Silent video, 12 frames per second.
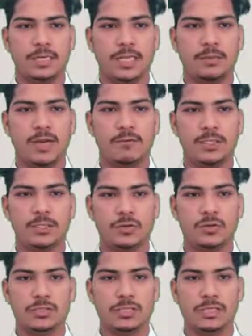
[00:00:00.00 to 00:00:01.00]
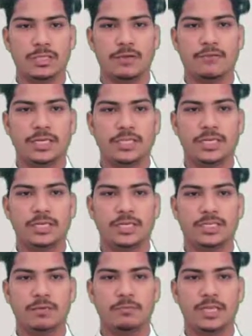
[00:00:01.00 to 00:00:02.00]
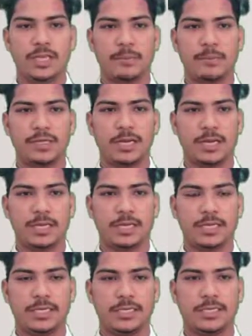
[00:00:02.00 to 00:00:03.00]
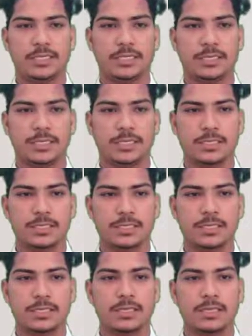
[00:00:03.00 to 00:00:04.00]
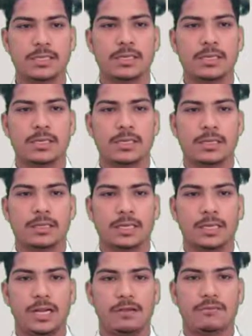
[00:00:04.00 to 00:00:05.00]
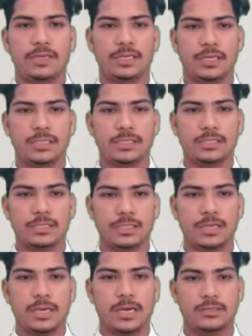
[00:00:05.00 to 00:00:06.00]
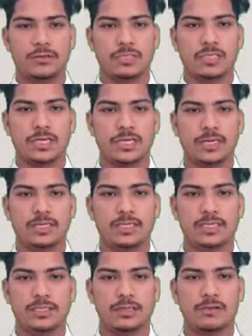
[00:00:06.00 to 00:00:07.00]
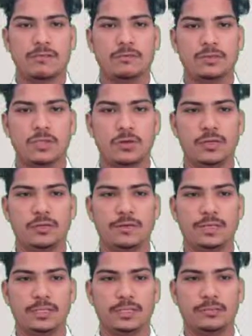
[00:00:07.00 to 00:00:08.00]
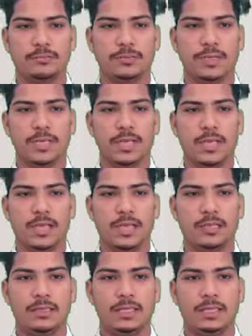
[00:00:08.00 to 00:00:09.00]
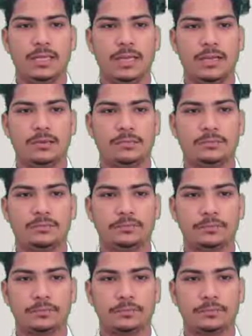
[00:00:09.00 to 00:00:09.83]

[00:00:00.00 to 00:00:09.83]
A table 1 shows the waste generation per capita in Indian cities. There are various associated risks from solid waste, and they are: